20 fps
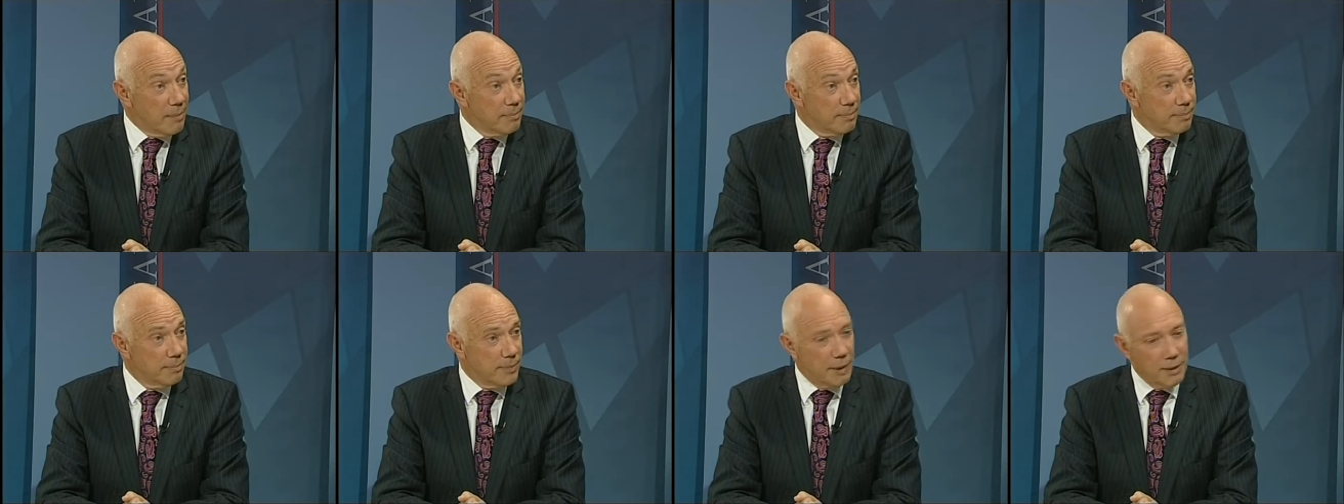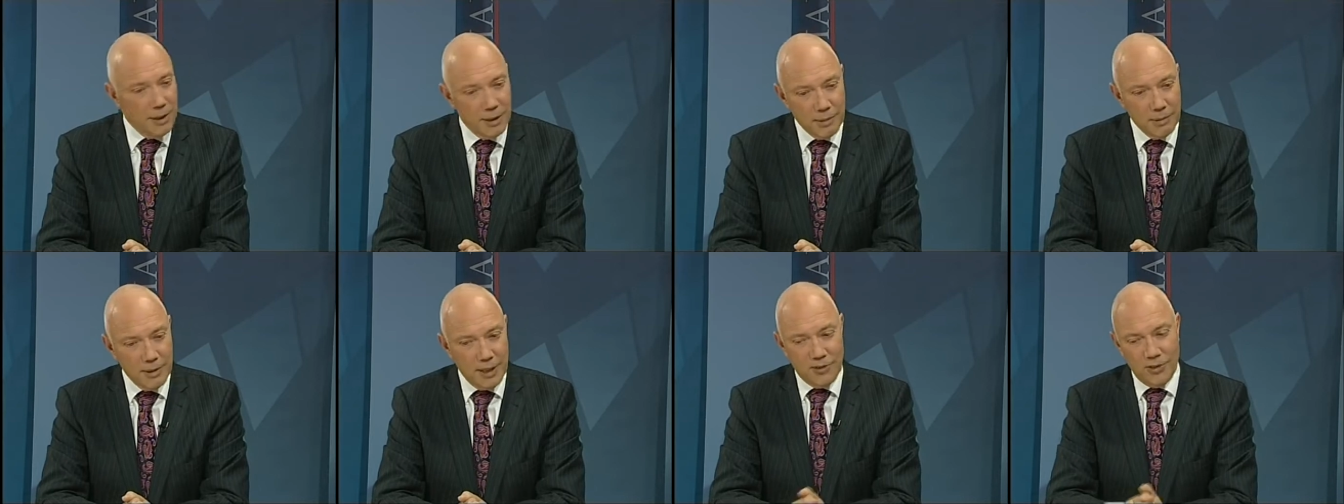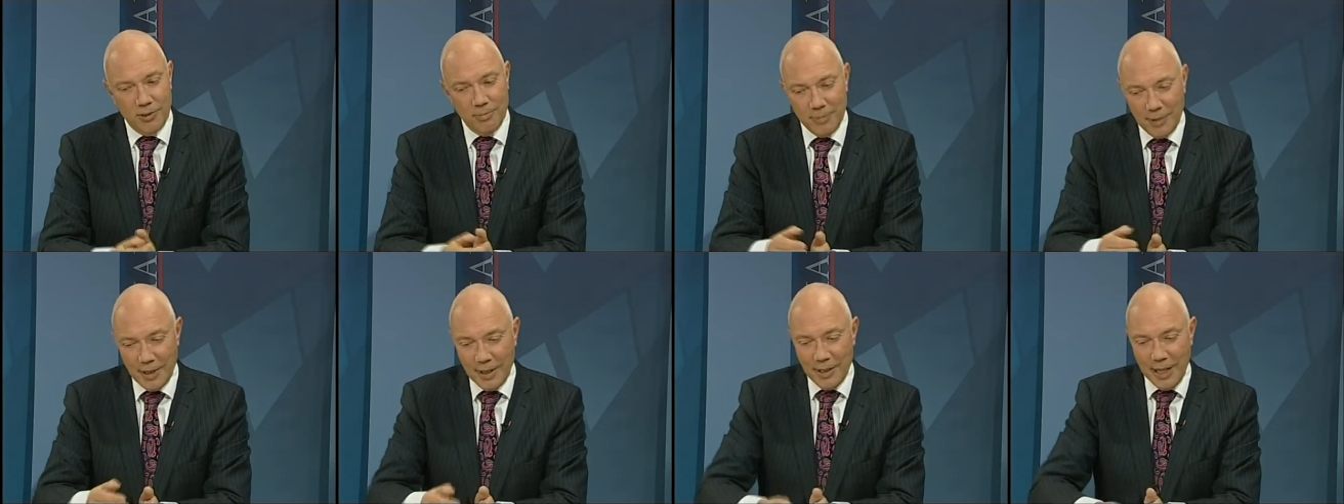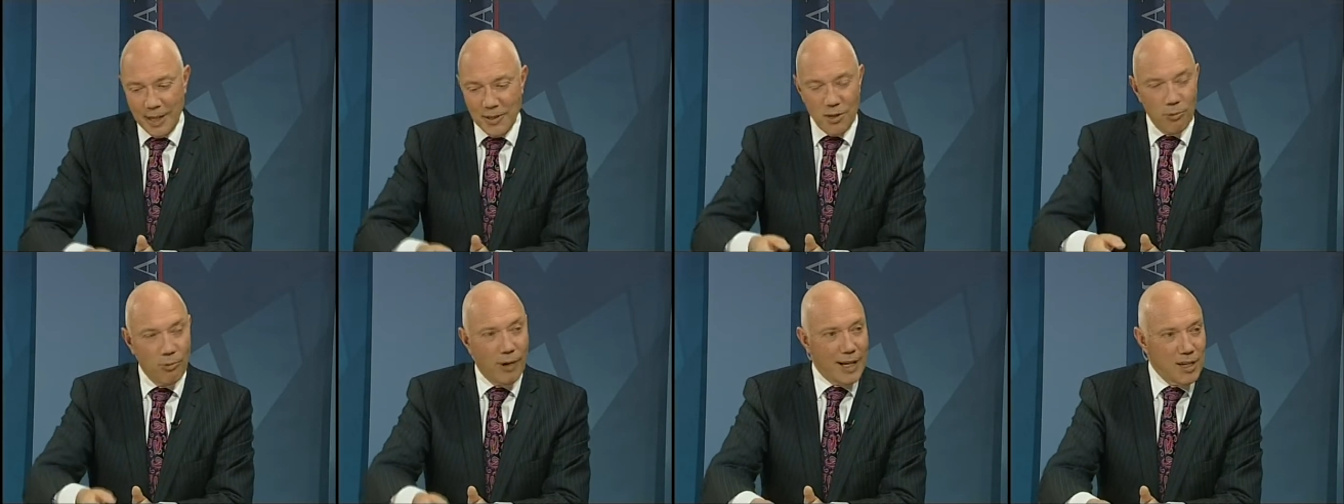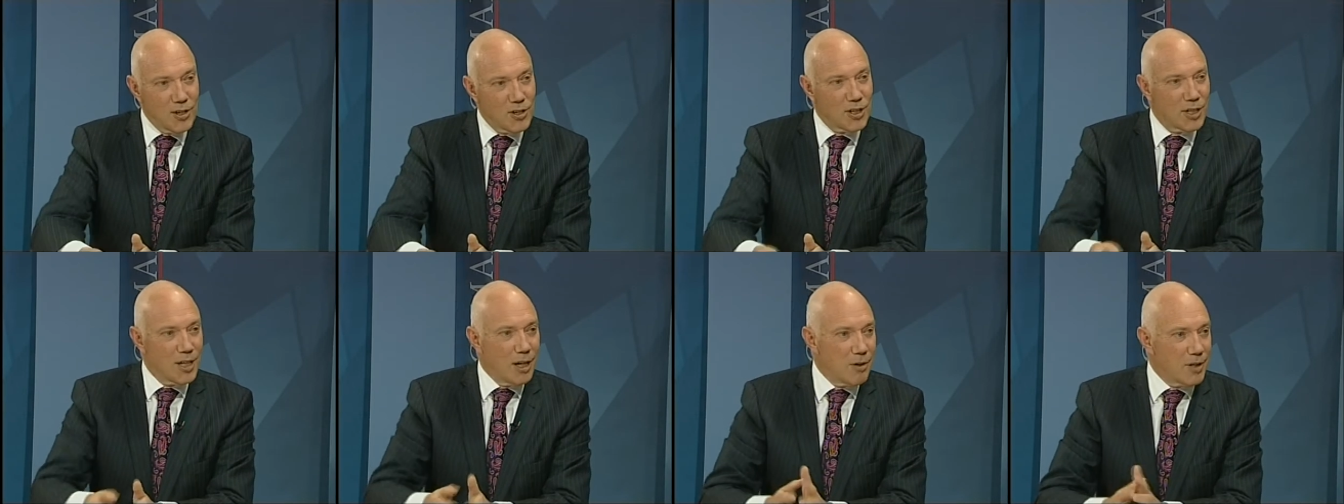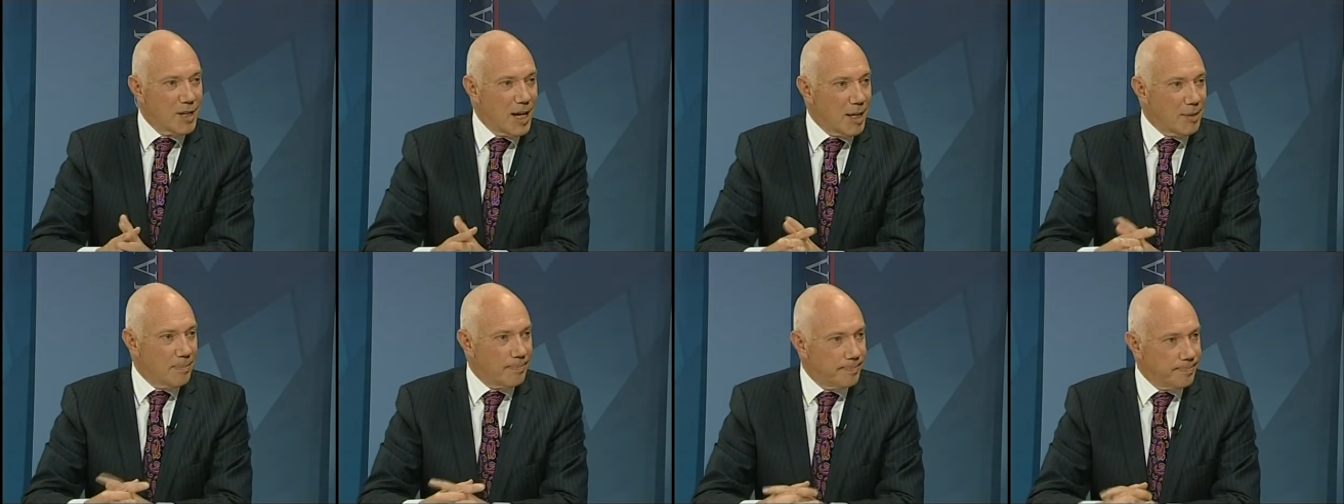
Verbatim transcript: All but right. look, it's, that's a ways to go yet.